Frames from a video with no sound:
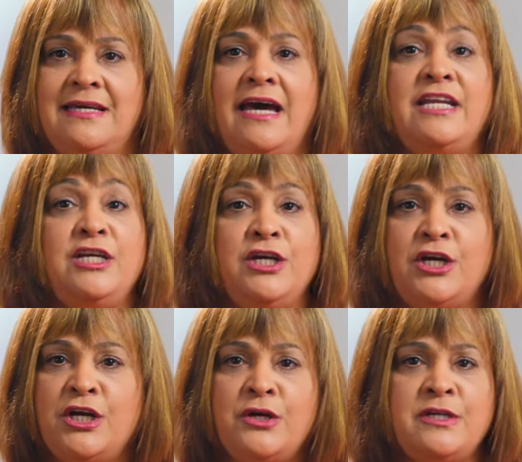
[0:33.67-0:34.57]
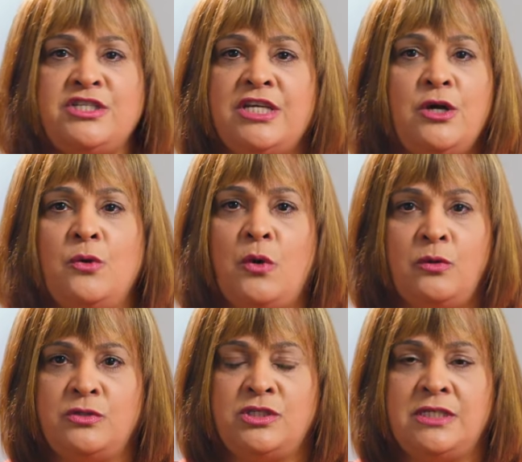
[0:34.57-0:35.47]
An encouraging
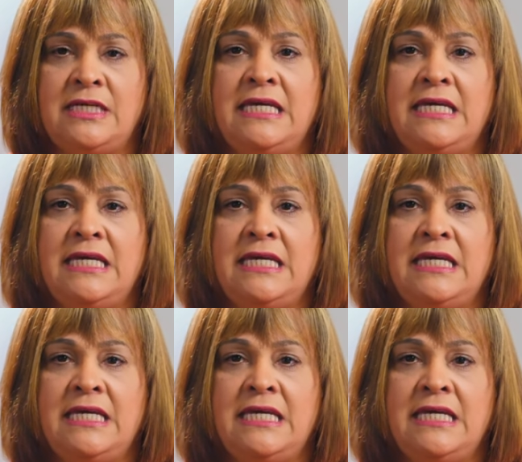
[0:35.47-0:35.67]
quote